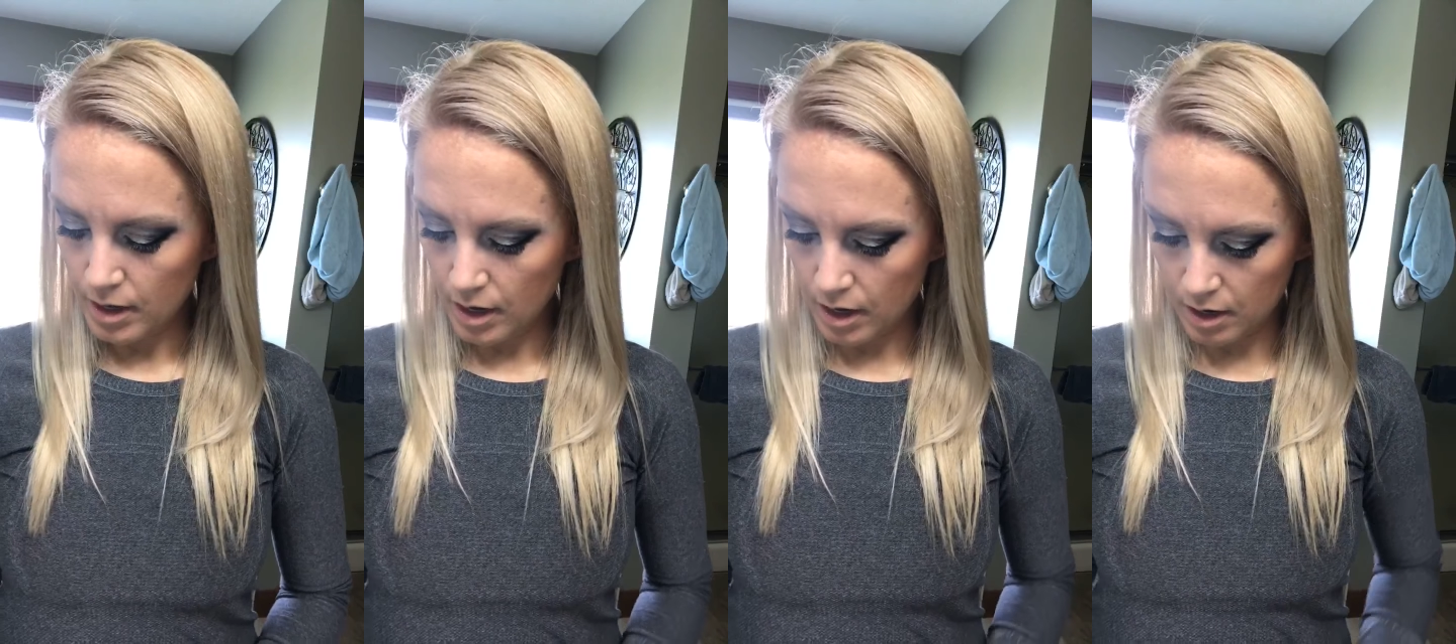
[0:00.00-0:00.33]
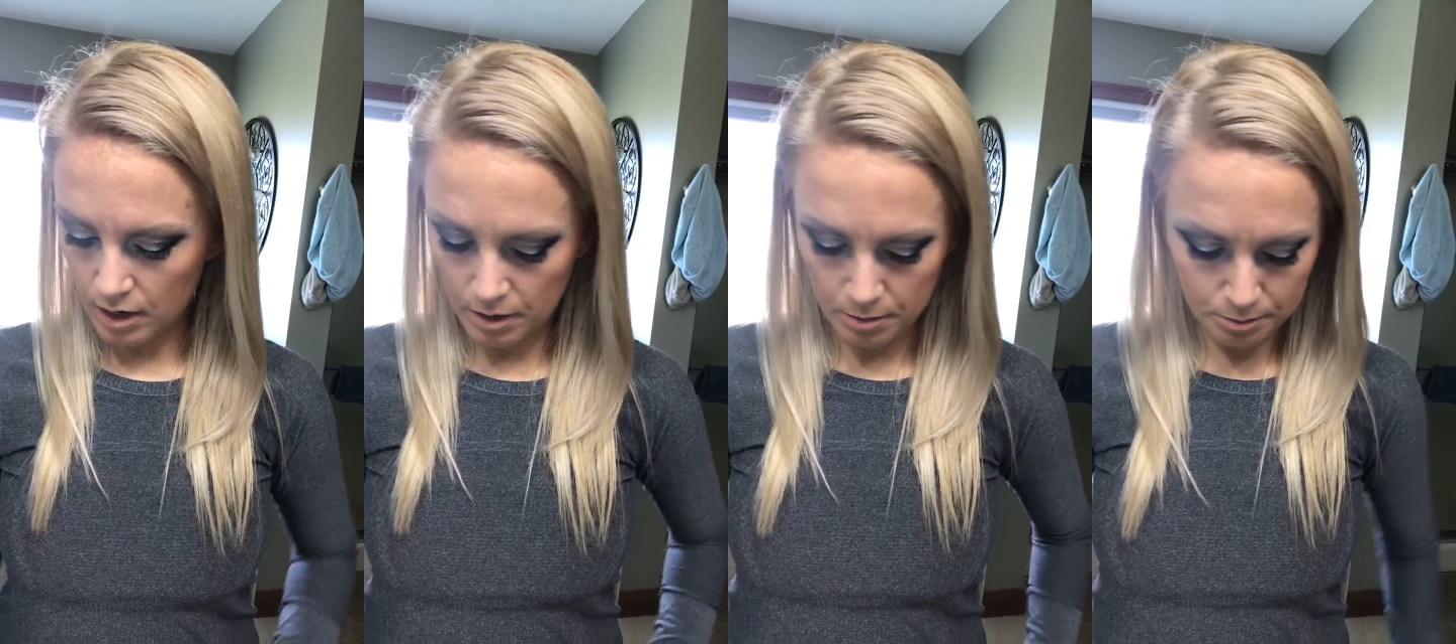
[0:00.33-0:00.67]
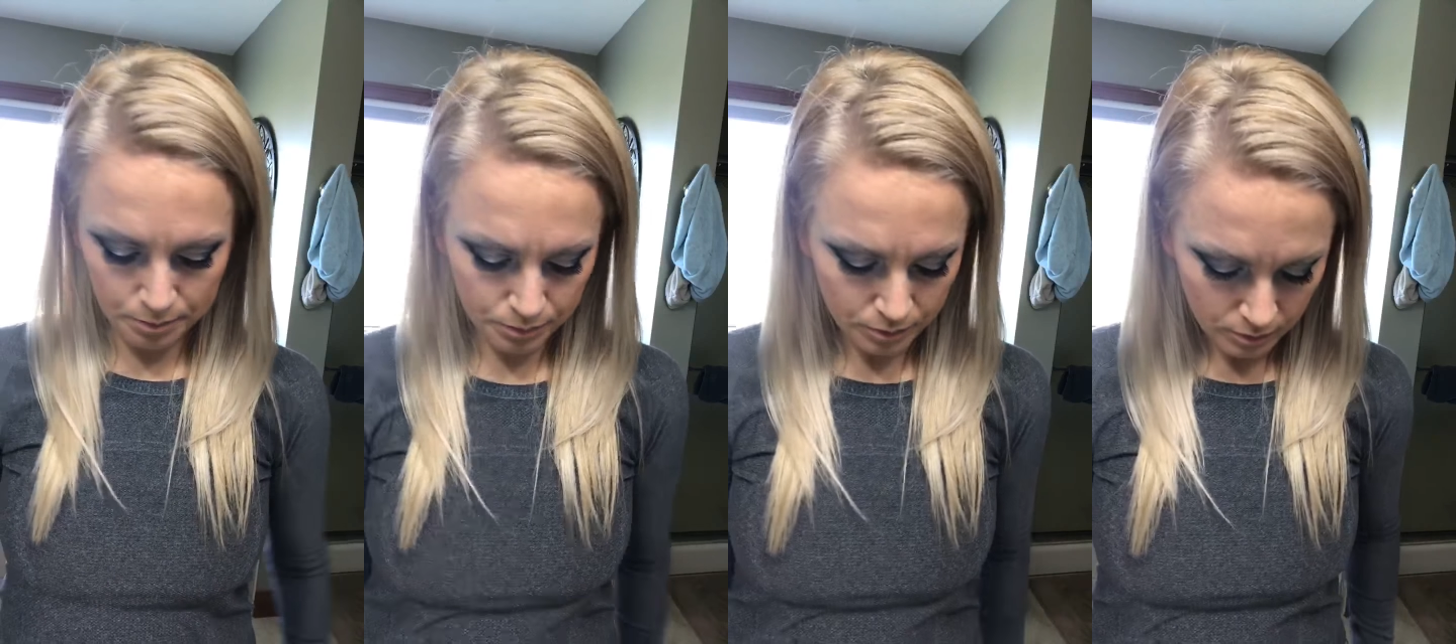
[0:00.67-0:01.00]

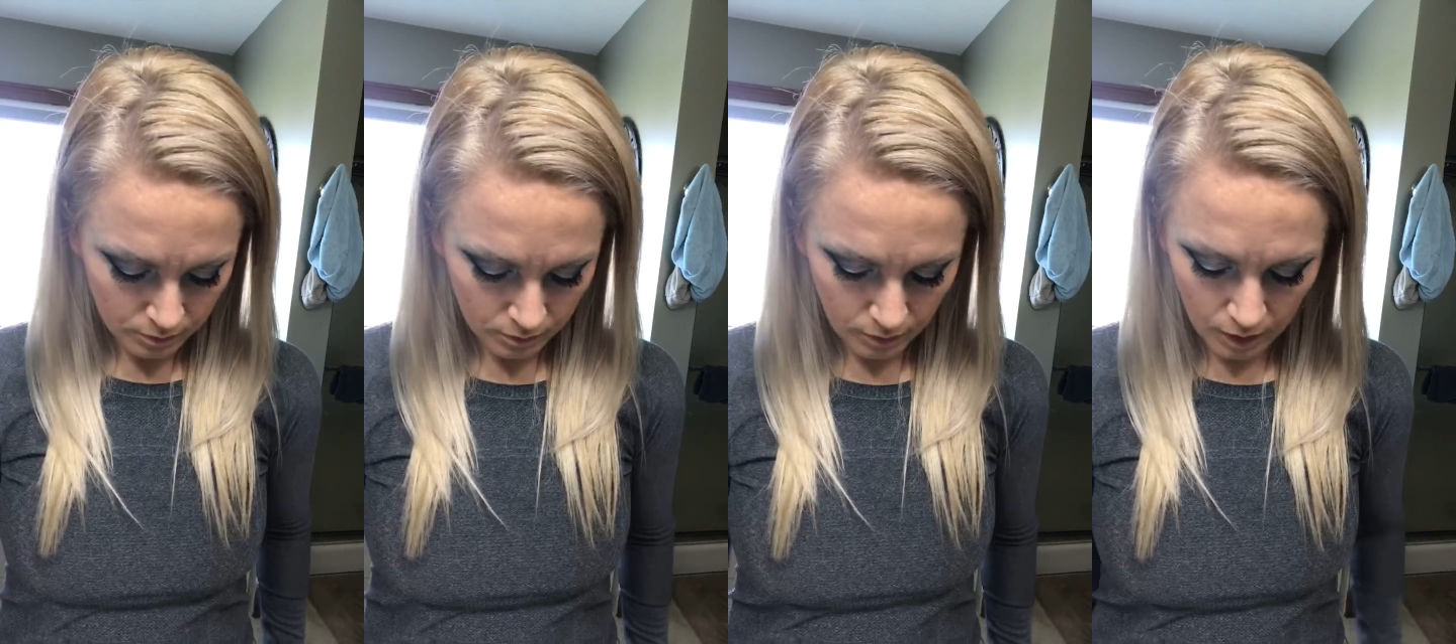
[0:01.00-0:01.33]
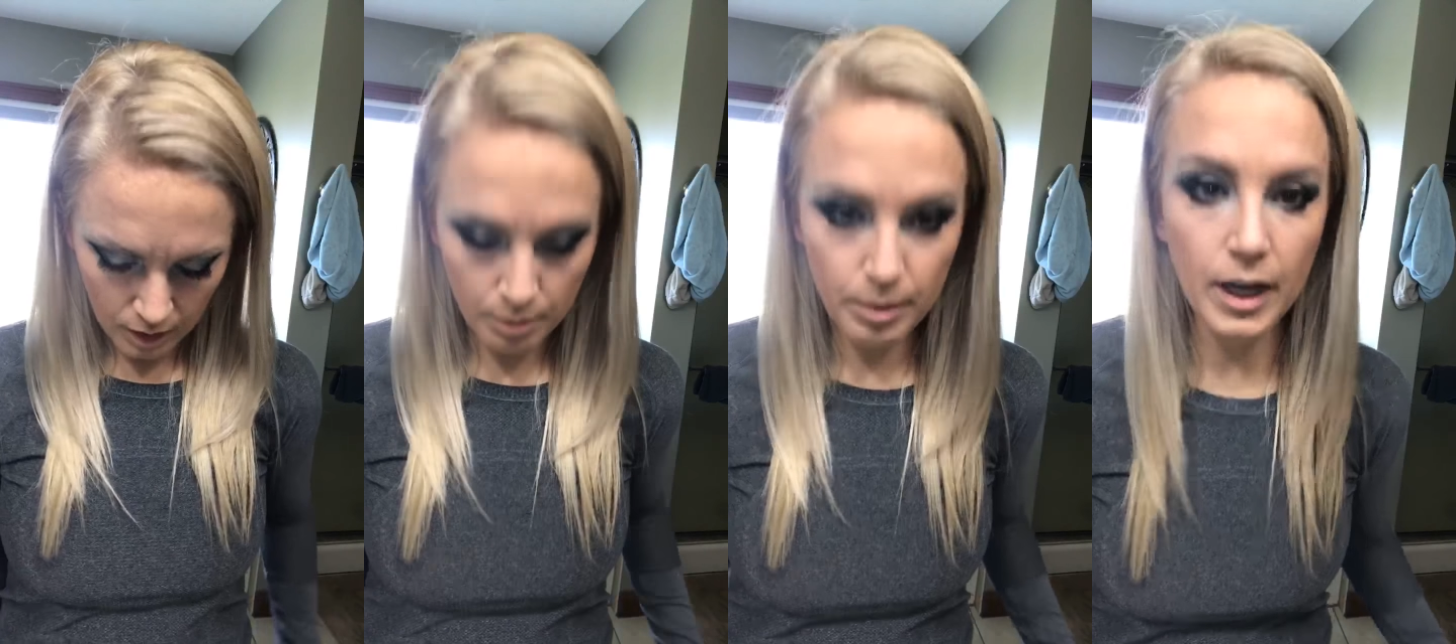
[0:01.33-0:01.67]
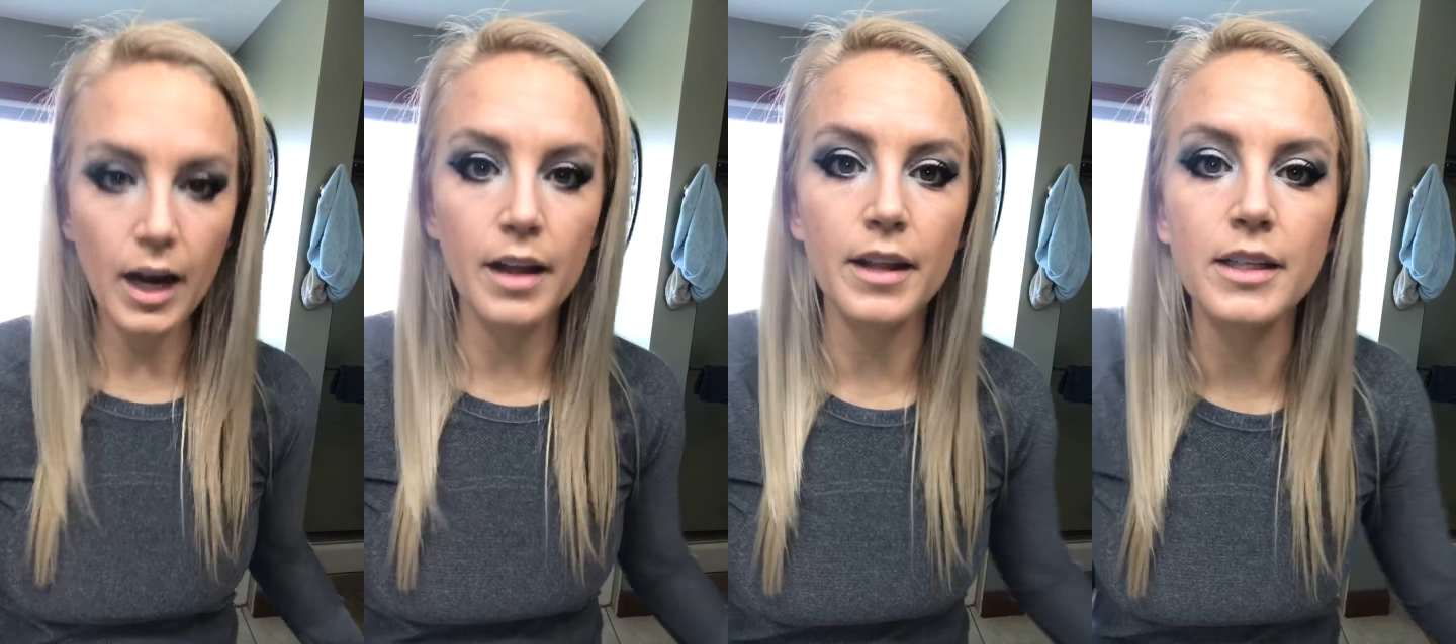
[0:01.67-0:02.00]
But
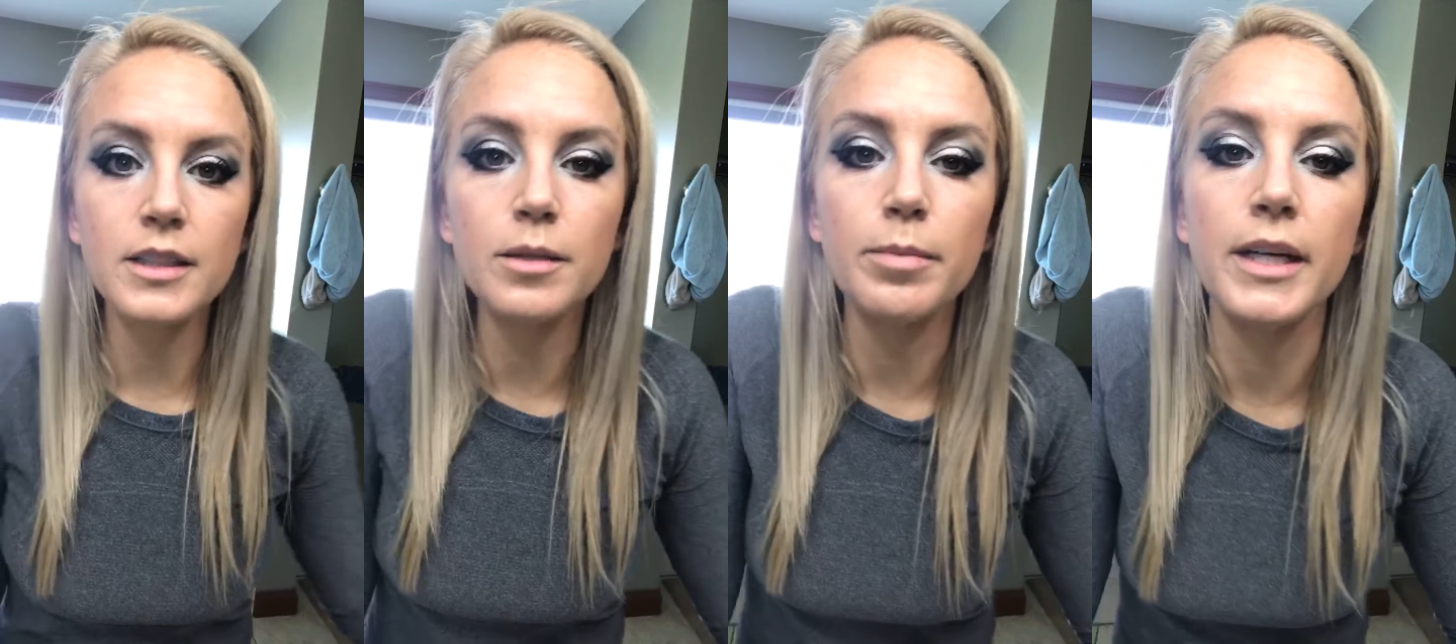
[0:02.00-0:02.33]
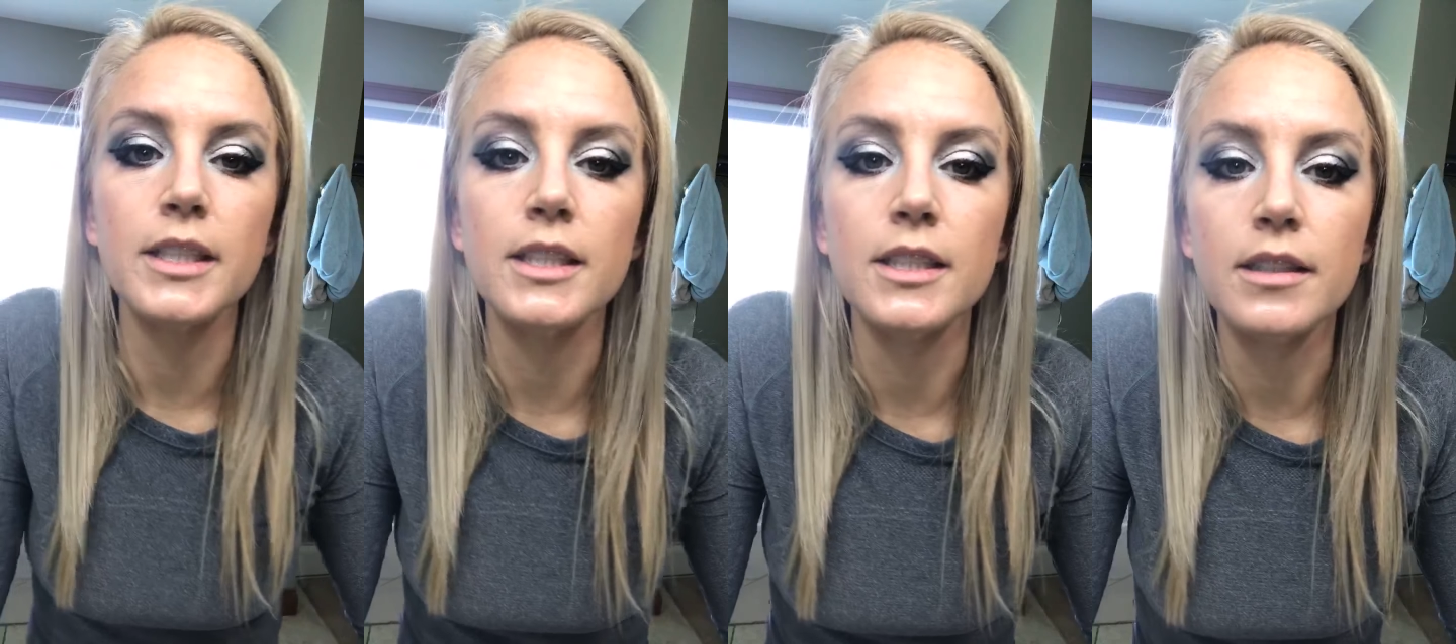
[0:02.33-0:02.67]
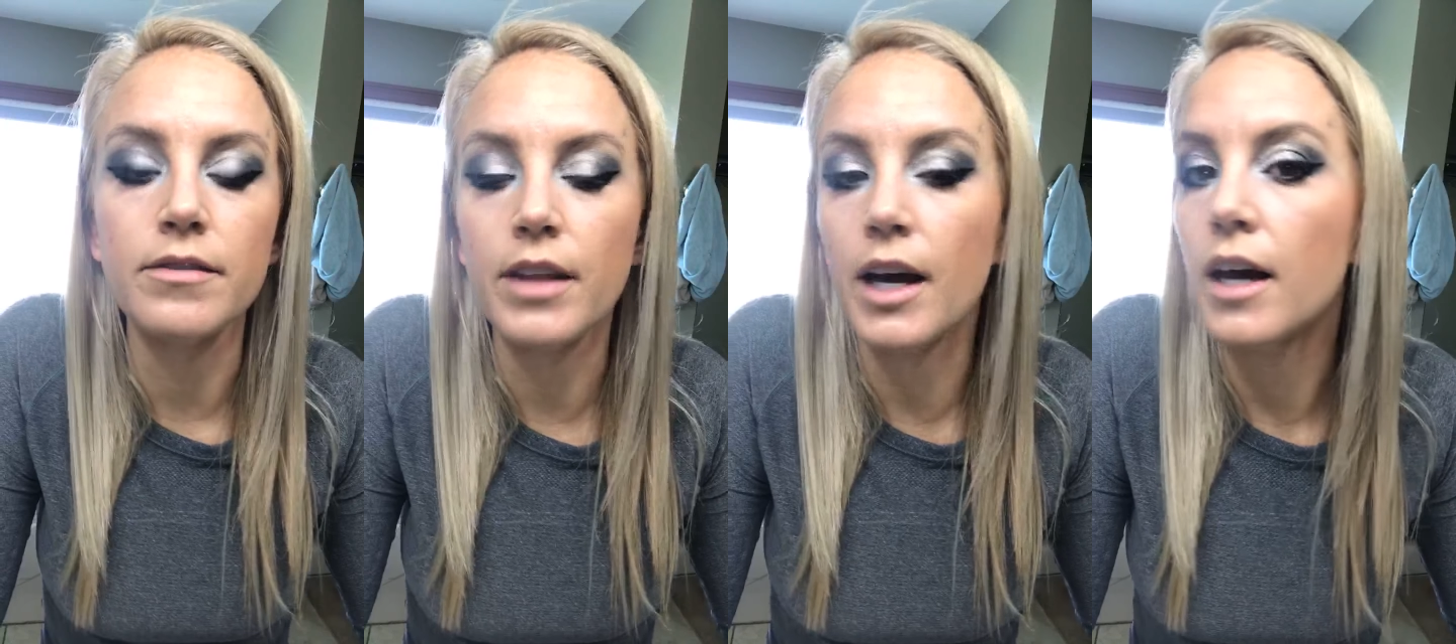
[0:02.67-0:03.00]
yeah, that's the basis
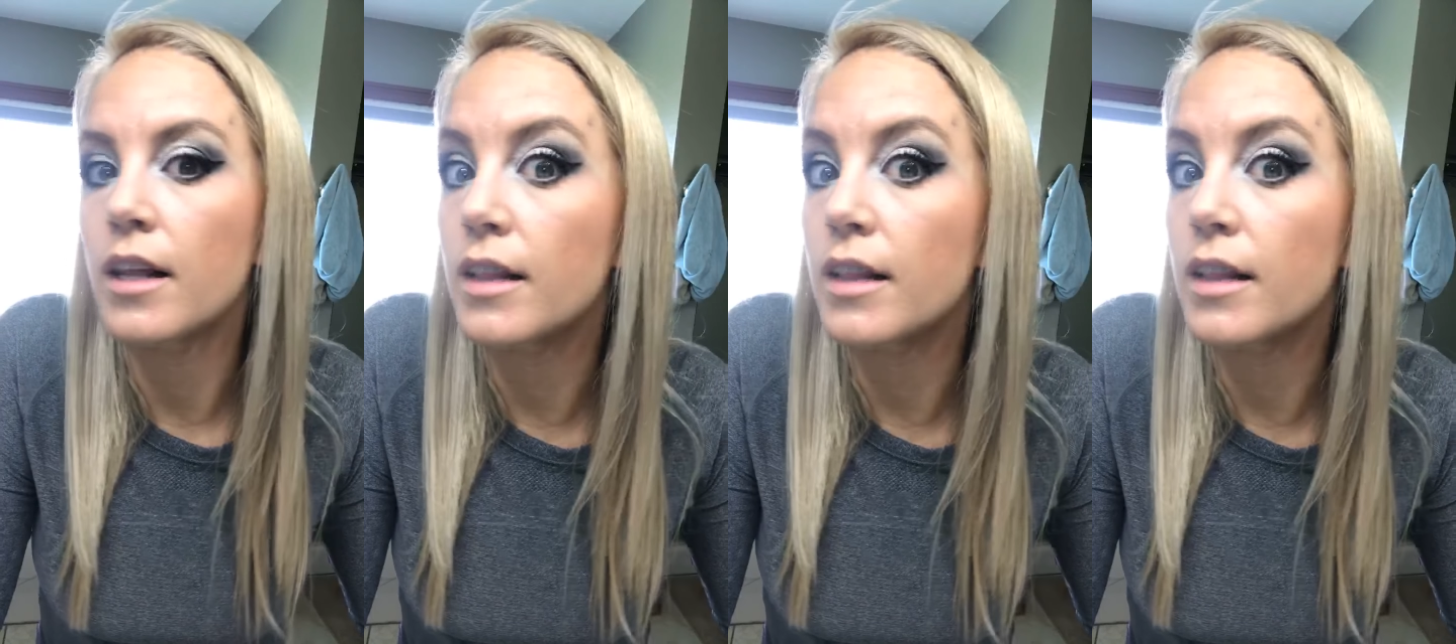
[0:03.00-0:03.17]
of that.